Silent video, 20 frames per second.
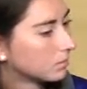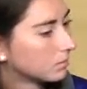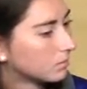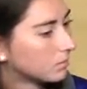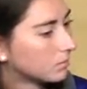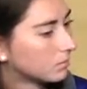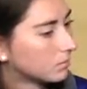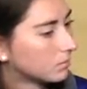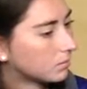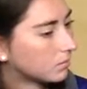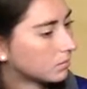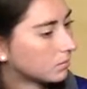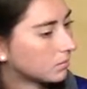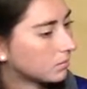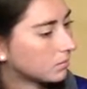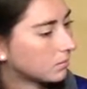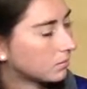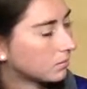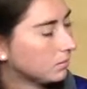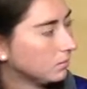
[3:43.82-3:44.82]

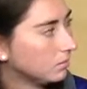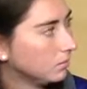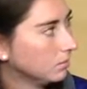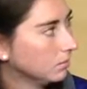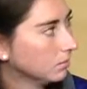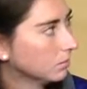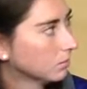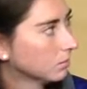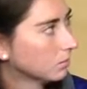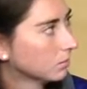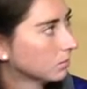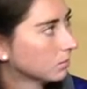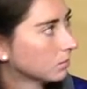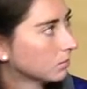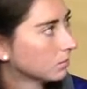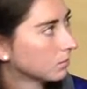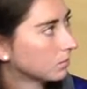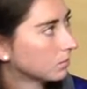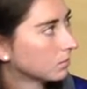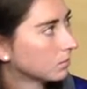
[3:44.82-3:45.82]

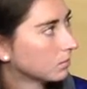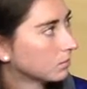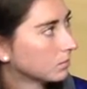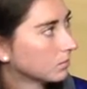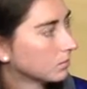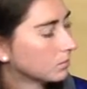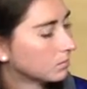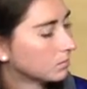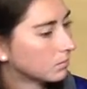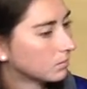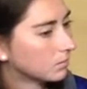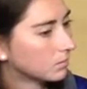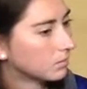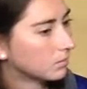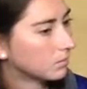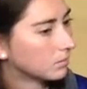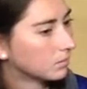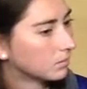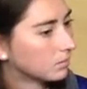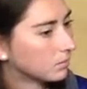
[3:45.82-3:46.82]

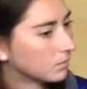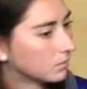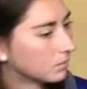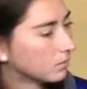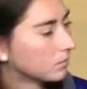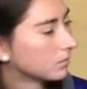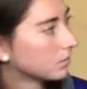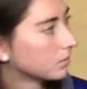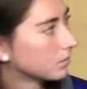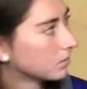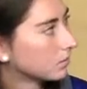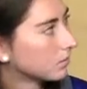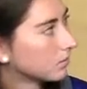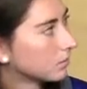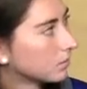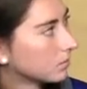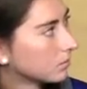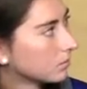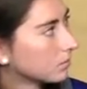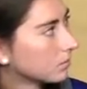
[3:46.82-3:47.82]

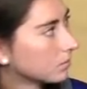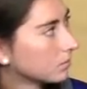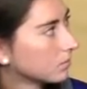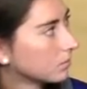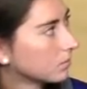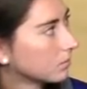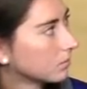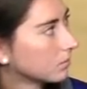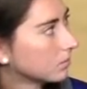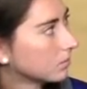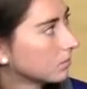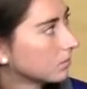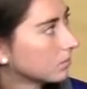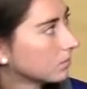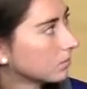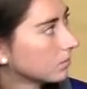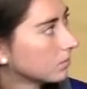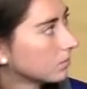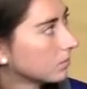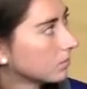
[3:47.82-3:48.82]

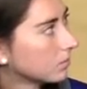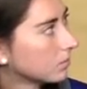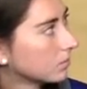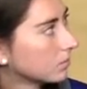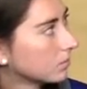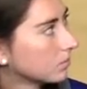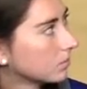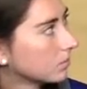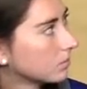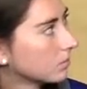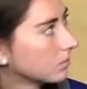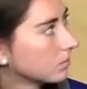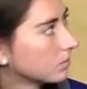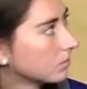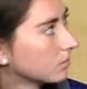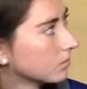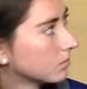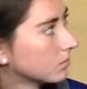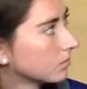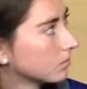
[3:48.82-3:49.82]

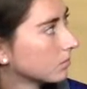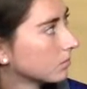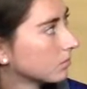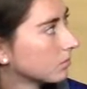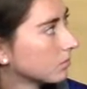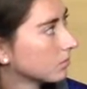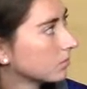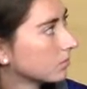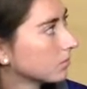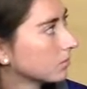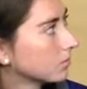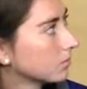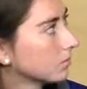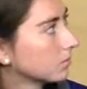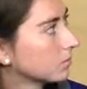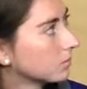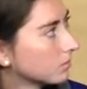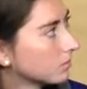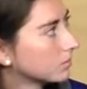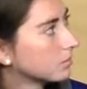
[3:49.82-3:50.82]

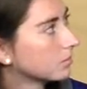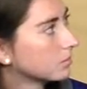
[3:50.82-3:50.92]
This person isn't speaking.